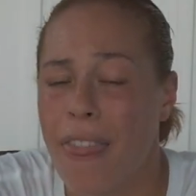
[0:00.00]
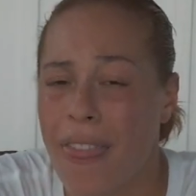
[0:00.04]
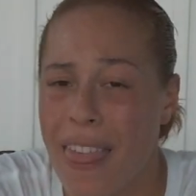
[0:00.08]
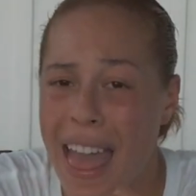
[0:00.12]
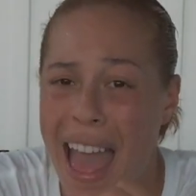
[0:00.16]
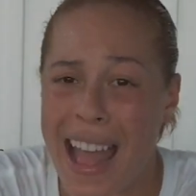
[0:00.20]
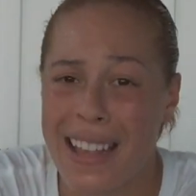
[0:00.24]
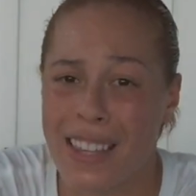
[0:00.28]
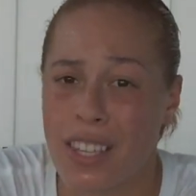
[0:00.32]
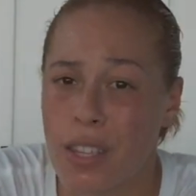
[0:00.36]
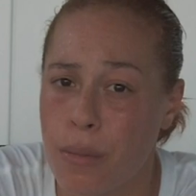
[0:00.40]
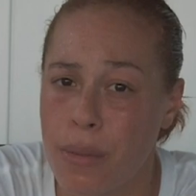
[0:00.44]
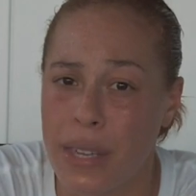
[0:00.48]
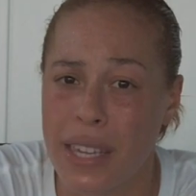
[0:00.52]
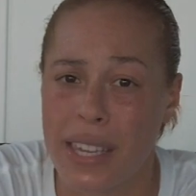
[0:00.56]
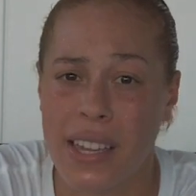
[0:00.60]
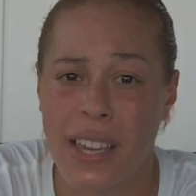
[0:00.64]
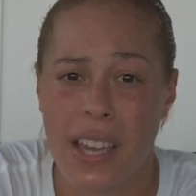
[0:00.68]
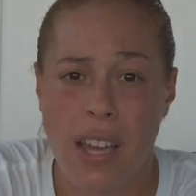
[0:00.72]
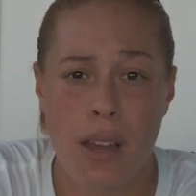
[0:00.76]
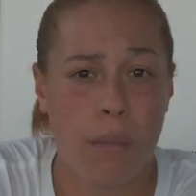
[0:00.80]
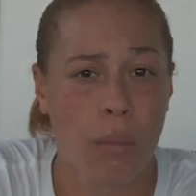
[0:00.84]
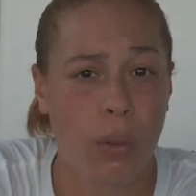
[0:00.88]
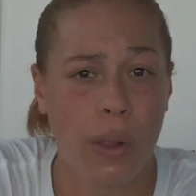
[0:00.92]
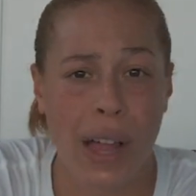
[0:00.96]
That to
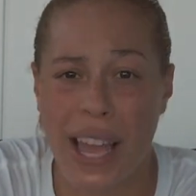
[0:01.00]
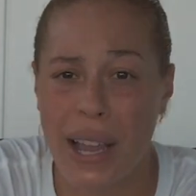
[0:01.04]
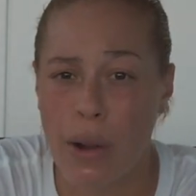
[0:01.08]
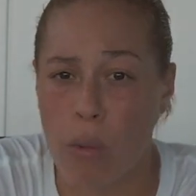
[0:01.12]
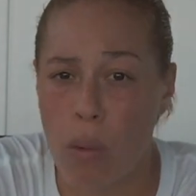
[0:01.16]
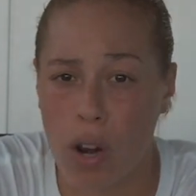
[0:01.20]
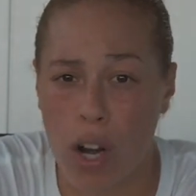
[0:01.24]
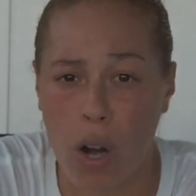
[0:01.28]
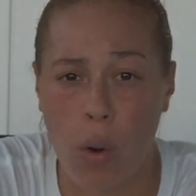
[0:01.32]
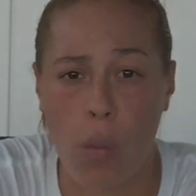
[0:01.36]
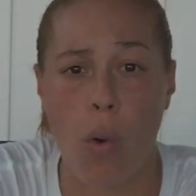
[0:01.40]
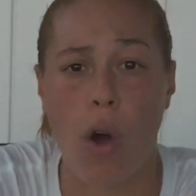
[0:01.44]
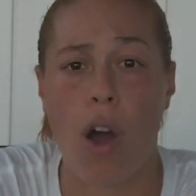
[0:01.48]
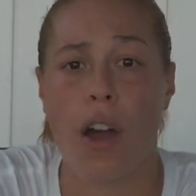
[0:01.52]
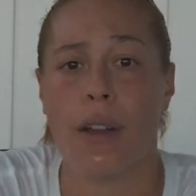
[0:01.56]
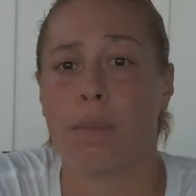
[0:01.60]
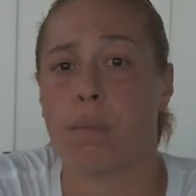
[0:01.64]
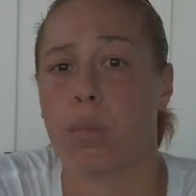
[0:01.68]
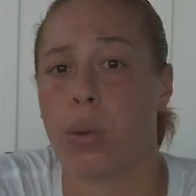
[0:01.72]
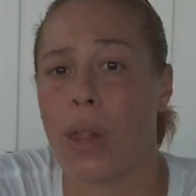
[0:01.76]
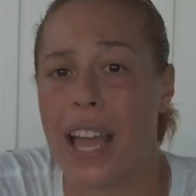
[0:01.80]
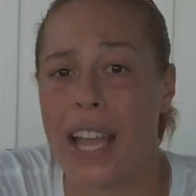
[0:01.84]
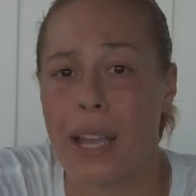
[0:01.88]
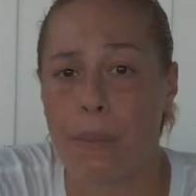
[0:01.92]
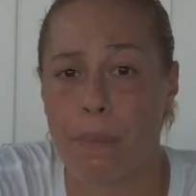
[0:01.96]
me, playing one-on-one,
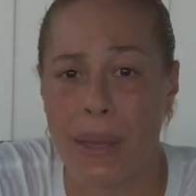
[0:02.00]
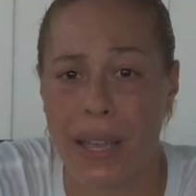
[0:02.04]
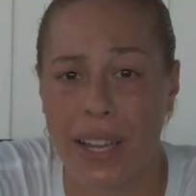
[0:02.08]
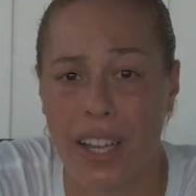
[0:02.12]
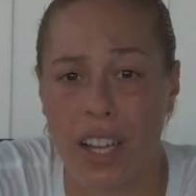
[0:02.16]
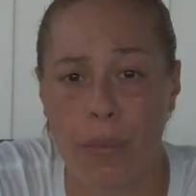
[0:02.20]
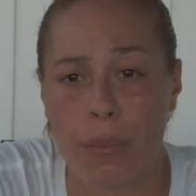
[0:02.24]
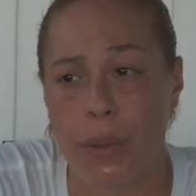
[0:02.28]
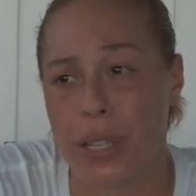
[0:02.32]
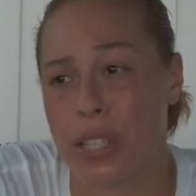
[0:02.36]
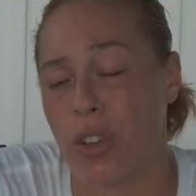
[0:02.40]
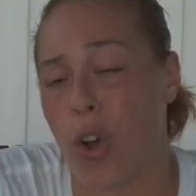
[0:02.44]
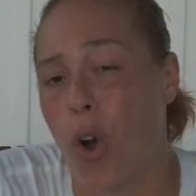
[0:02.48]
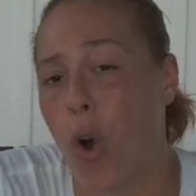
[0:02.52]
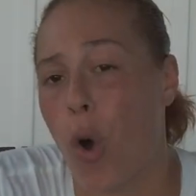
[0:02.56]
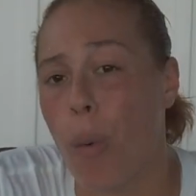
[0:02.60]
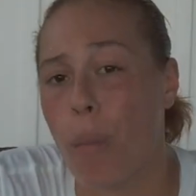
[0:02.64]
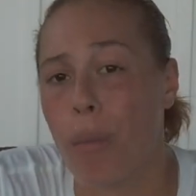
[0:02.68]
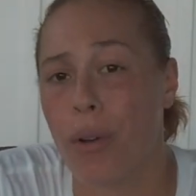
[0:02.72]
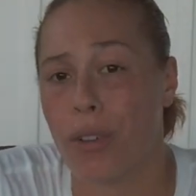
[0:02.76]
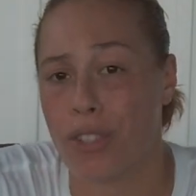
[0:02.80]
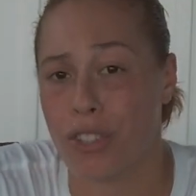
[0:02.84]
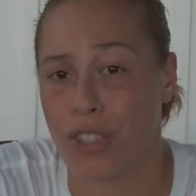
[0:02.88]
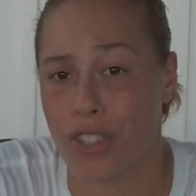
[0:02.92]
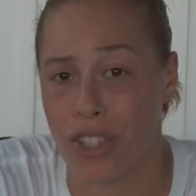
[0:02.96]
playing pickup is
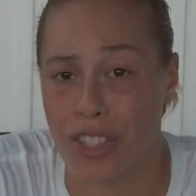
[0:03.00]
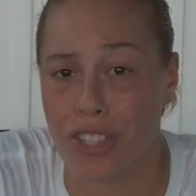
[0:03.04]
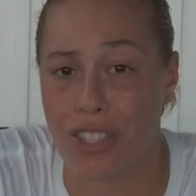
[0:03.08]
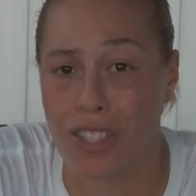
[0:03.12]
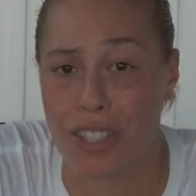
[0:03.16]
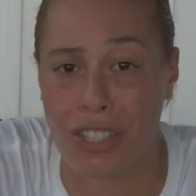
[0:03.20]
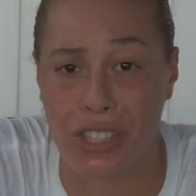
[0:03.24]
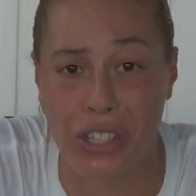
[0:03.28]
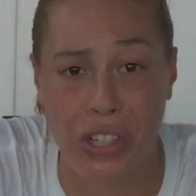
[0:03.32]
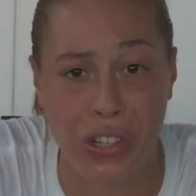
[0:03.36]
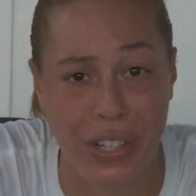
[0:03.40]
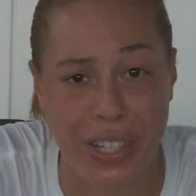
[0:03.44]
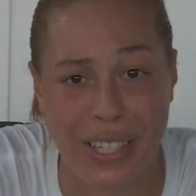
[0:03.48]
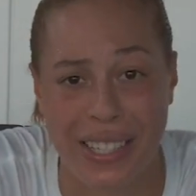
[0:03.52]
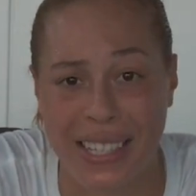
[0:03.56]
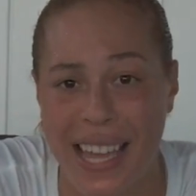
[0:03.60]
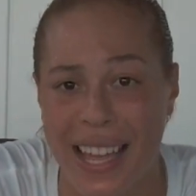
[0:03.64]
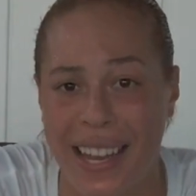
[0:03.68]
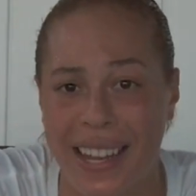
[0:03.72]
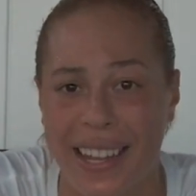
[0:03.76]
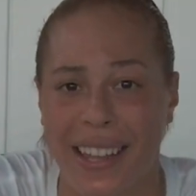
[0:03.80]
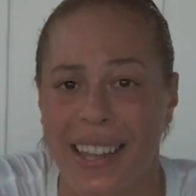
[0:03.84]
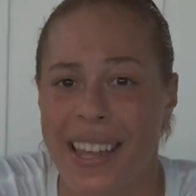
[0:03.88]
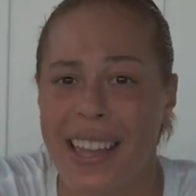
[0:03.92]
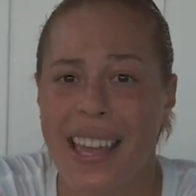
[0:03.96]
almost just as good as
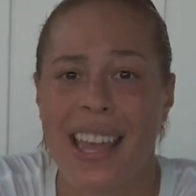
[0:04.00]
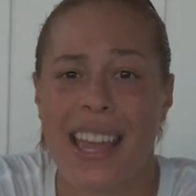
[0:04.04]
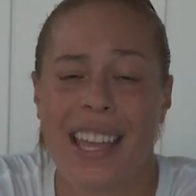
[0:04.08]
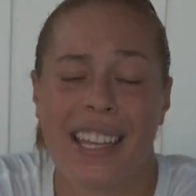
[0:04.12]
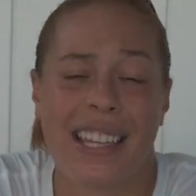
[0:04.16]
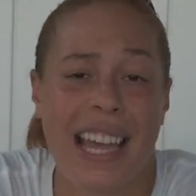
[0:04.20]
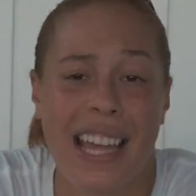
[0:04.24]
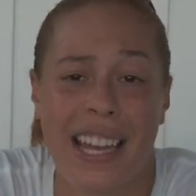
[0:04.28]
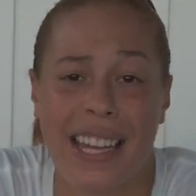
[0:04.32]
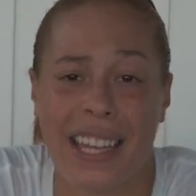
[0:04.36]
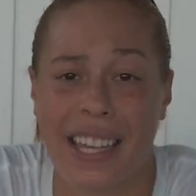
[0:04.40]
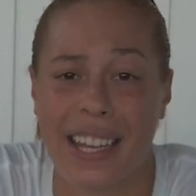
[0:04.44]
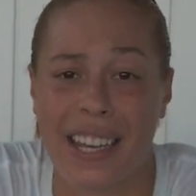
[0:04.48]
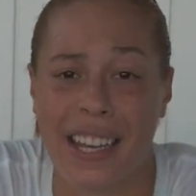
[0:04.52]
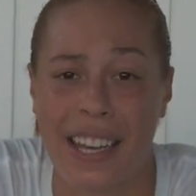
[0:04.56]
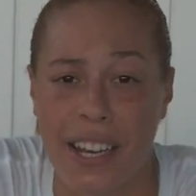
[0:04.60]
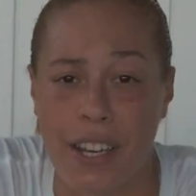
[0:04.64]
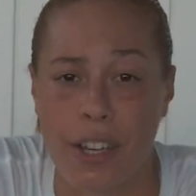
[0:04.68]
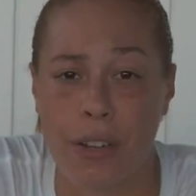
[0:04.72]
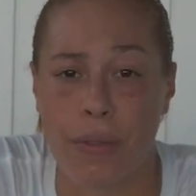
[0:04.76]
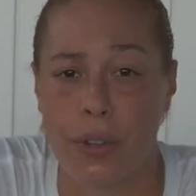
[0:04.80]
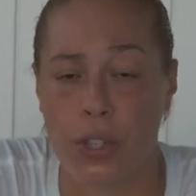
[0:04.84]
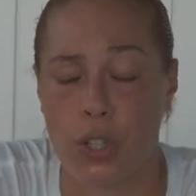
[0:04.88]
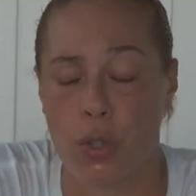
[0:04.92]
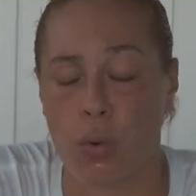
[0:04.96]
getting getting in an
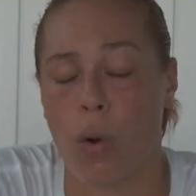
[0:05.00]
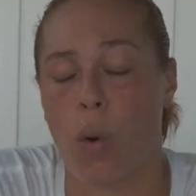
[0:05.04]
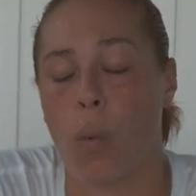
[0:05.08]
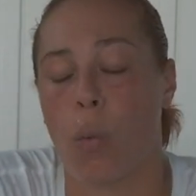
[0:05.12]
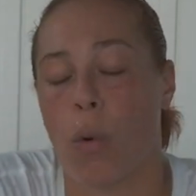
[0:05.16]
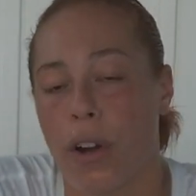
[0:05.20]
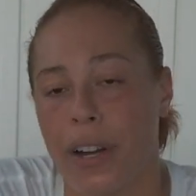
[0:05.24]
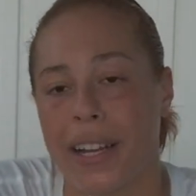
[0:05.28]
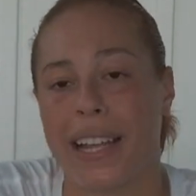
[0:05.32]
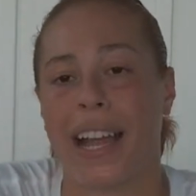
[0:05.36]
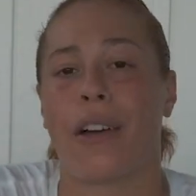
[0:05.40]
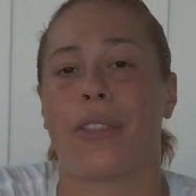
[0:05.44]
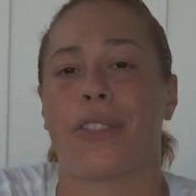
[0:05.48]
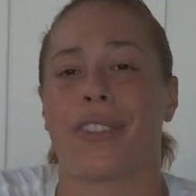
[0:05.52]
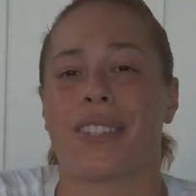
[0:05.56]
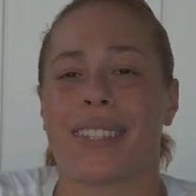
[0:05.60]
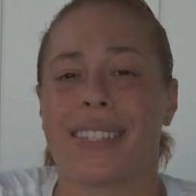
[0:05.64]
individual workout.